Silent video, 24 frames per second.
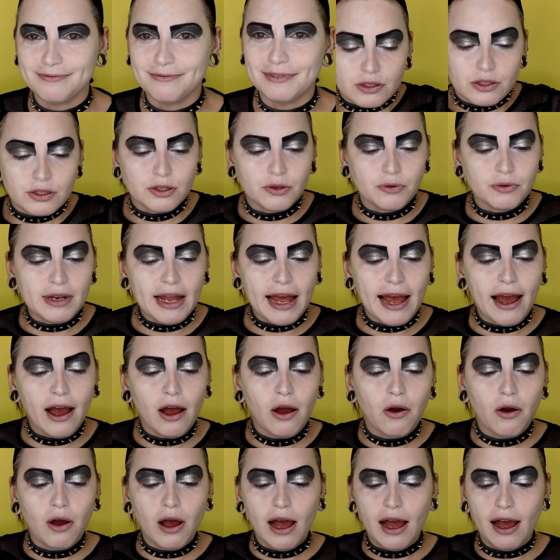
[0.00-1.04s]
So
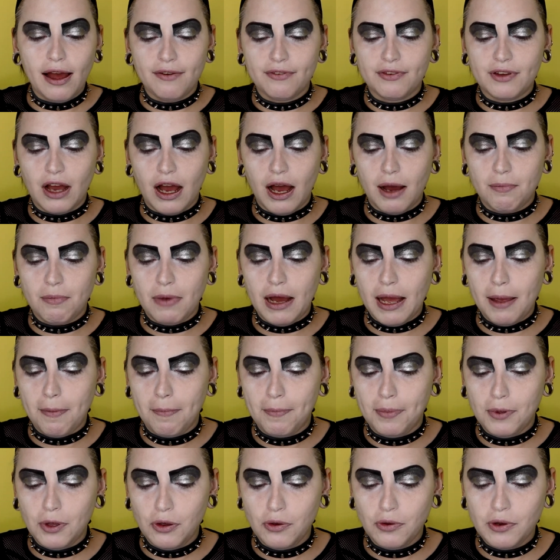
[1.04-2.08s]
now I've got my
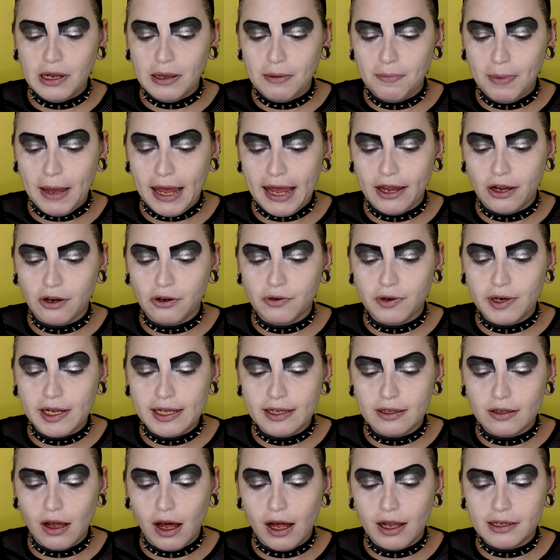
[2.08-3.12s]
Beauty Bakery
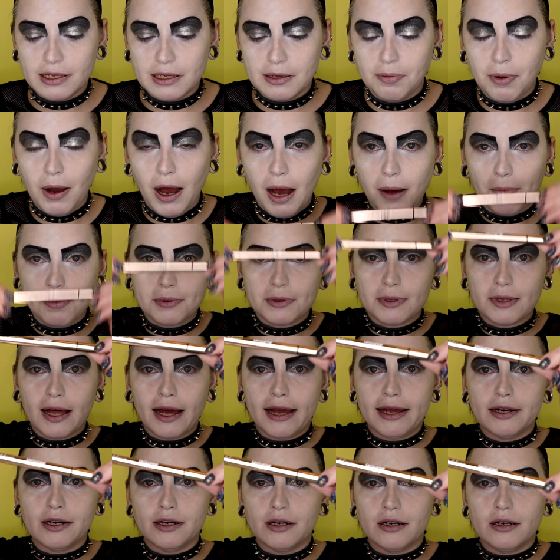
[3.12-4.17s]
Lollipop
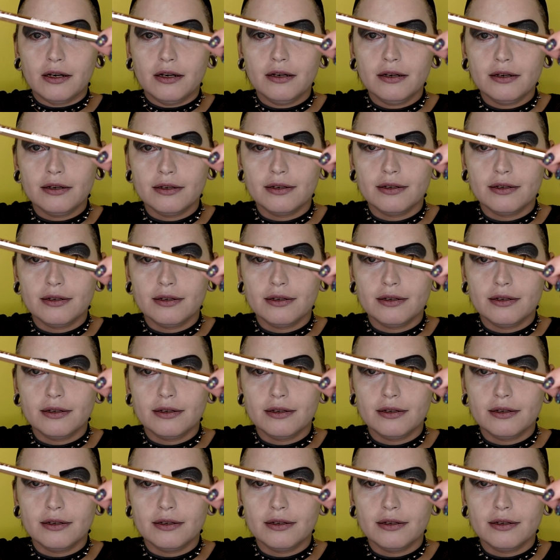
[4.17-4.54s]
Liner